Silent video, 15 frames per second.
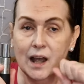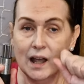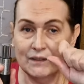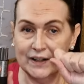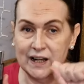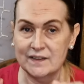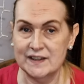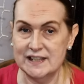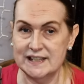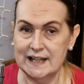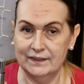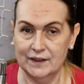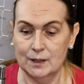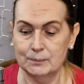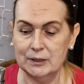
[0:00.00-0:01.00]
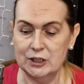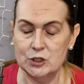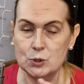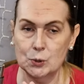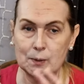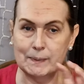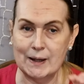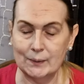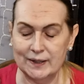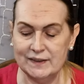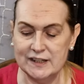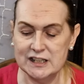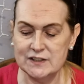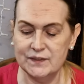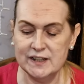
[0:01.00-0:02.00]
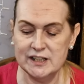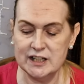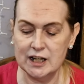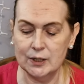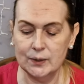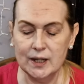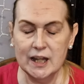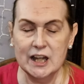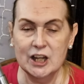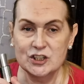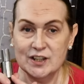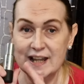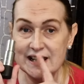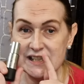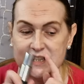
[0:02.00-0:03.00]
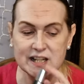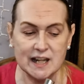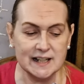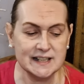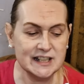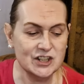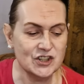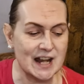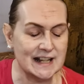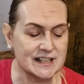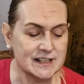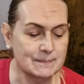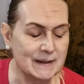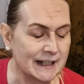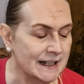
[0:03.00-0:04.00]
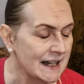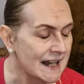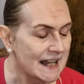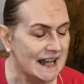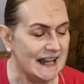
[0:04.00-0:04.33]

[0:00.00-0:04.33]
of another scent I'm going to talk about in this video. So that's Dirty Jasmine.